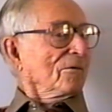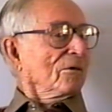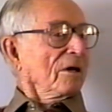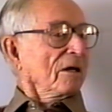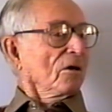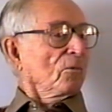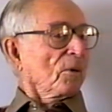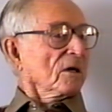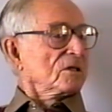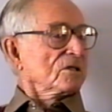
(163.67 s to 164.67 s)
We had no
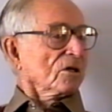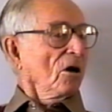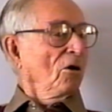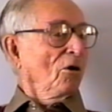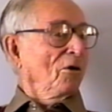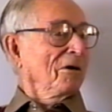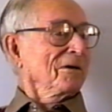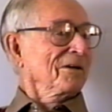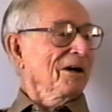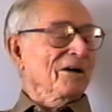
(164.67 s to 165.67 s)
place to go.
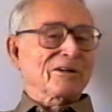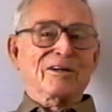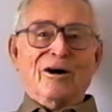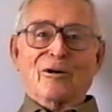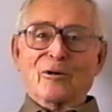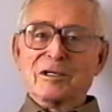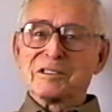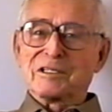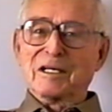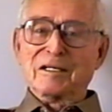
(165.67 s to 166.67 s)
So we
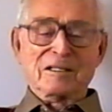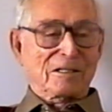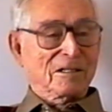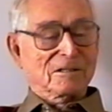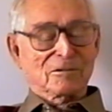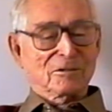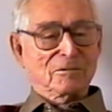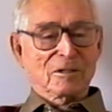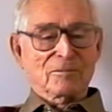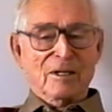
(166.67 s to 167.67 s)
stayed the kids, and we
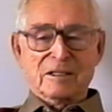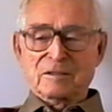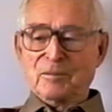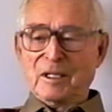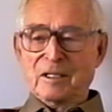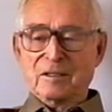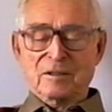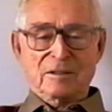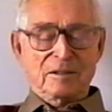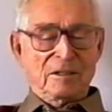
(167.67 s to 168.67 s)
went back to bed.
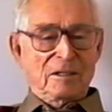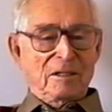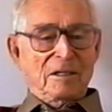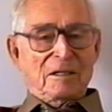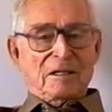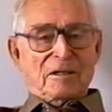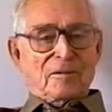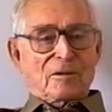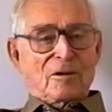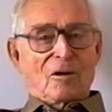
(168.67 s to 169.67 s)
And
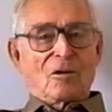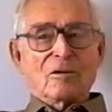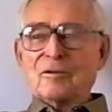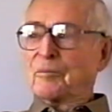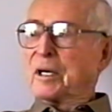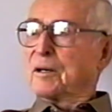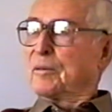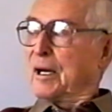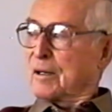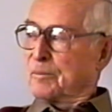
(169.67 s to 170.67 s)
all the bed
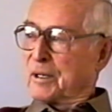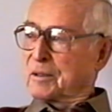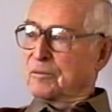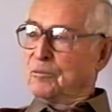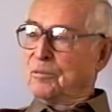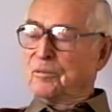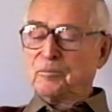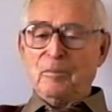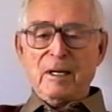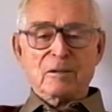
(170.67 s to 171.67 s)
had a big
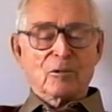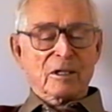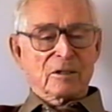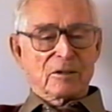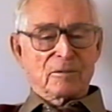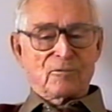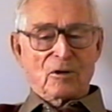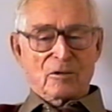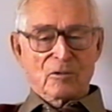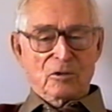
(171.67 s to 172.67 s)
bay window in the
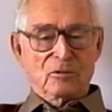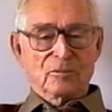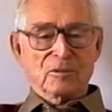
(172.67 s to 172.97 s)
front room.